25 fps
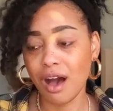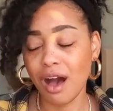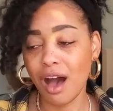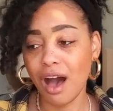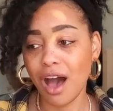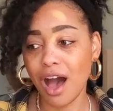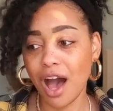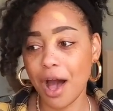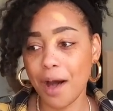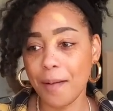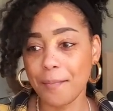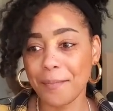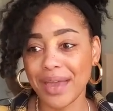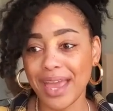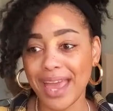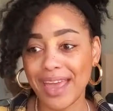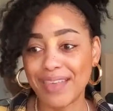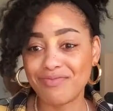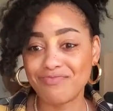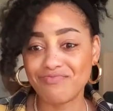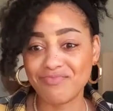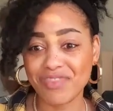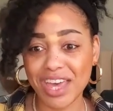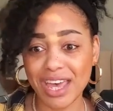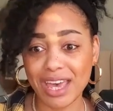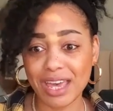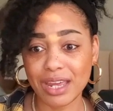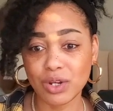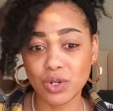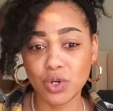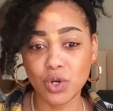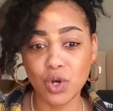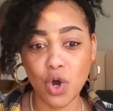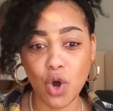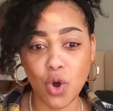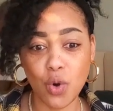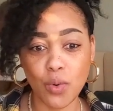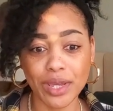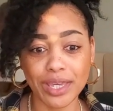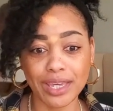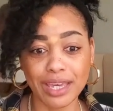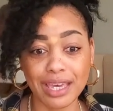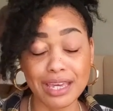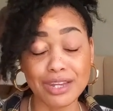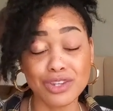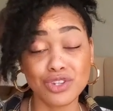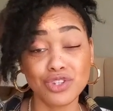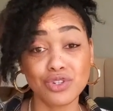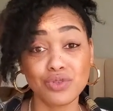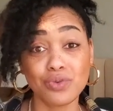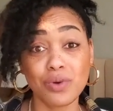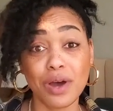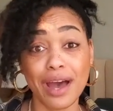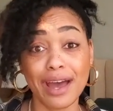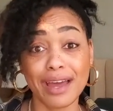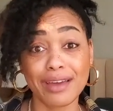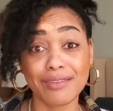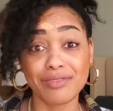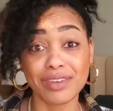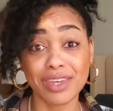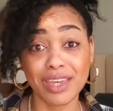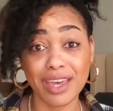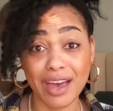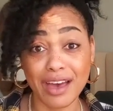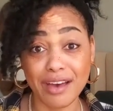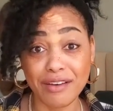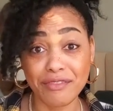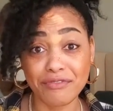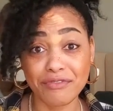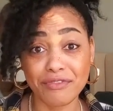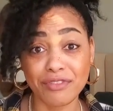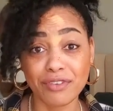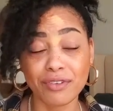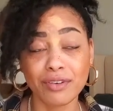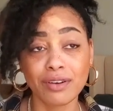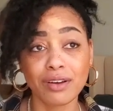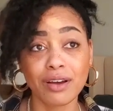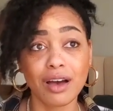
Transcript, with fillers: Um, and then going into IVF,